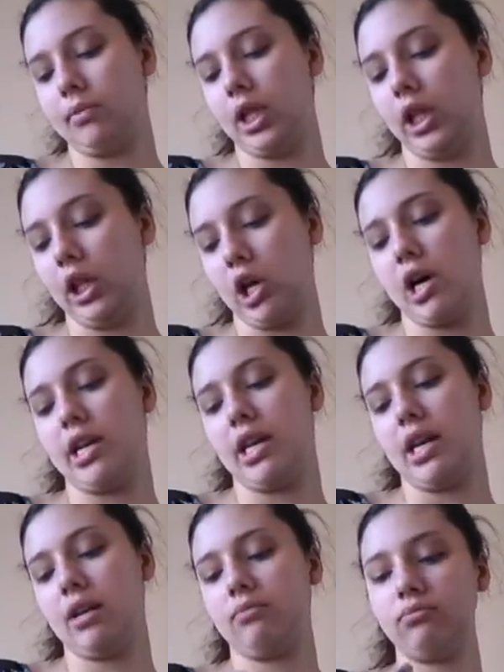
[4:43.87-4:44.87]

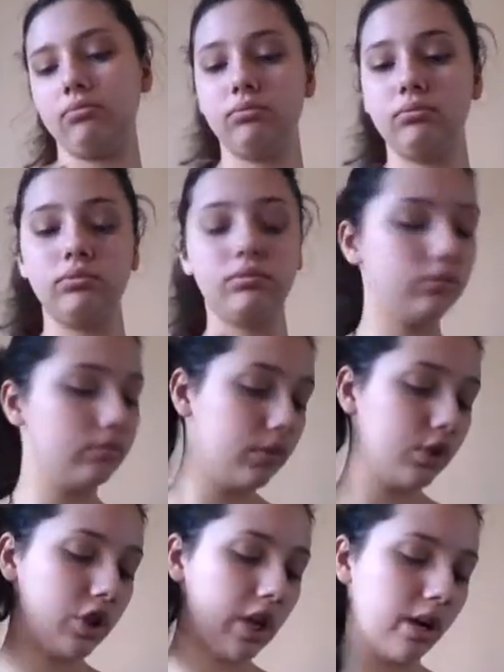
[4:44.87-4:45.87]
Lottie
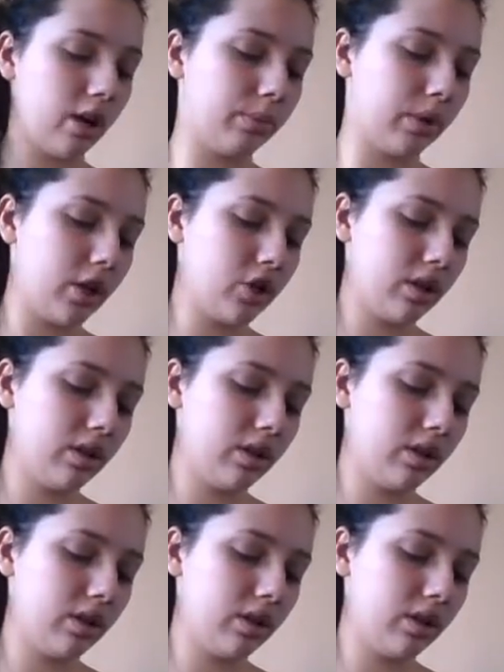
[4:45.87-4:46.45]
shader brush.